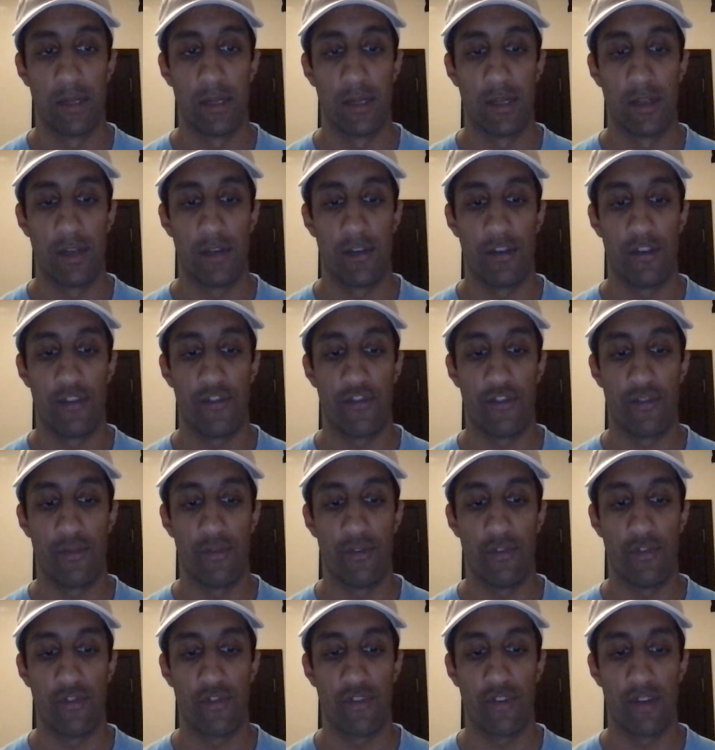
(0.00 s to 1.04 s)

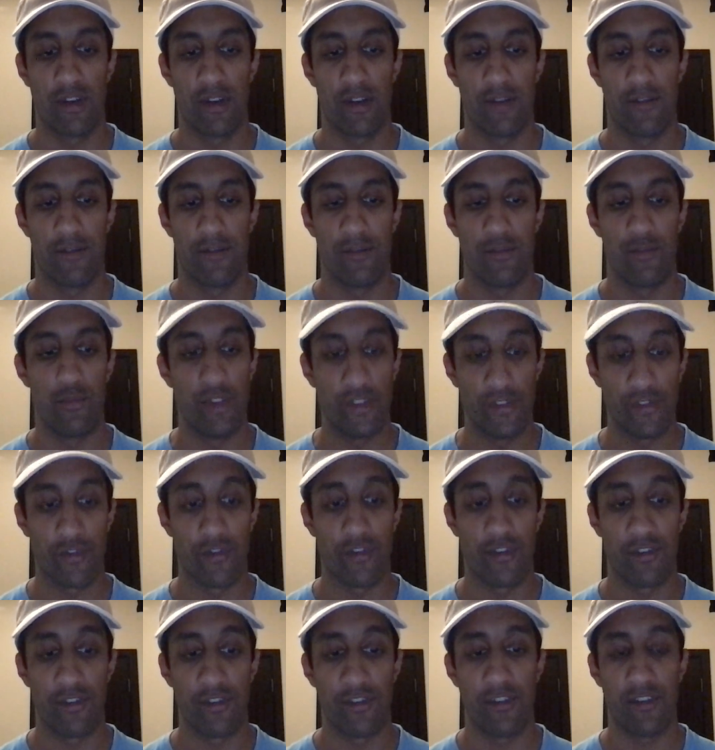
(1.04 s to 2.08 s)
distribution of
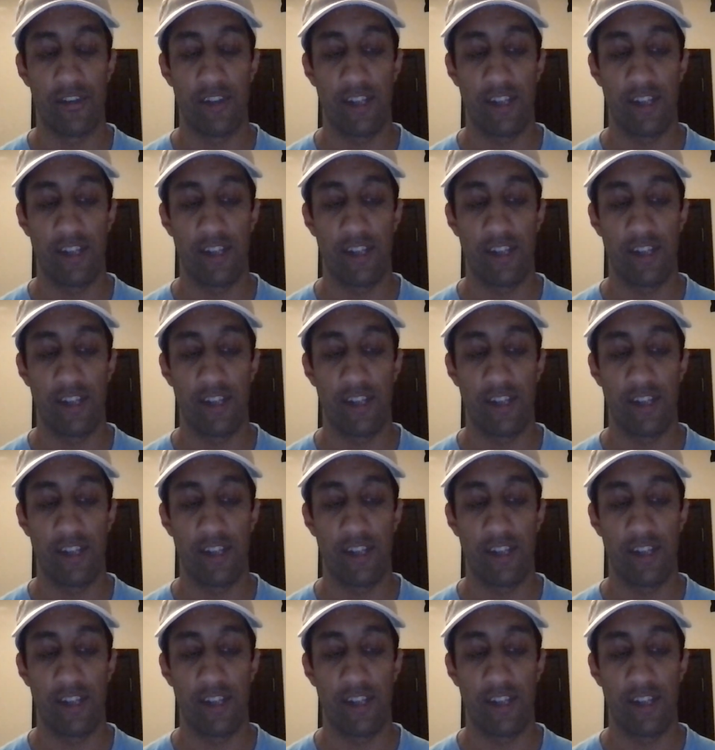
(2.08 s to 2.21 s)
resources